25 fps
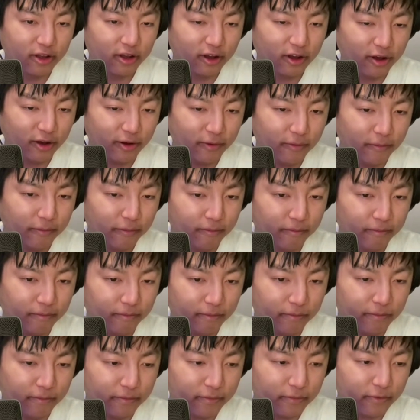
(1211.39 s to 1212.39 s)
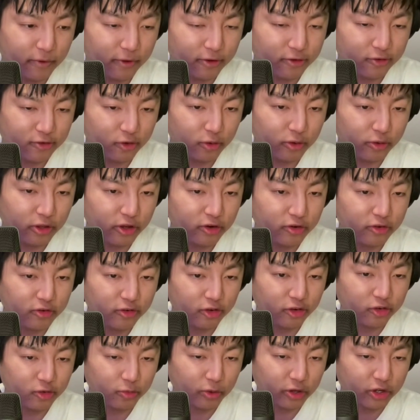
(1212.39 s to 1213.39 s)
um so here's
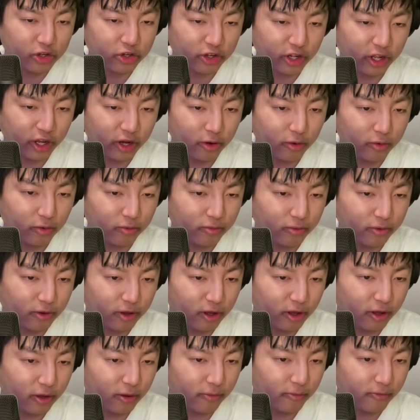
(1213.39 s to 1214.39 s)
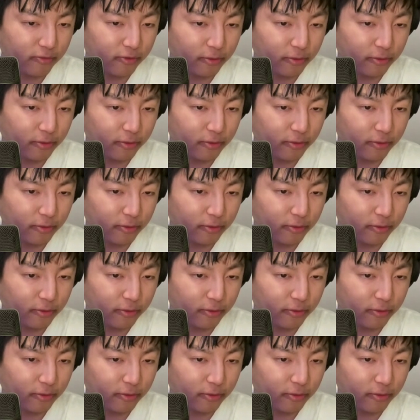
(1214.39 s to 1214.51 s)
a switch now um,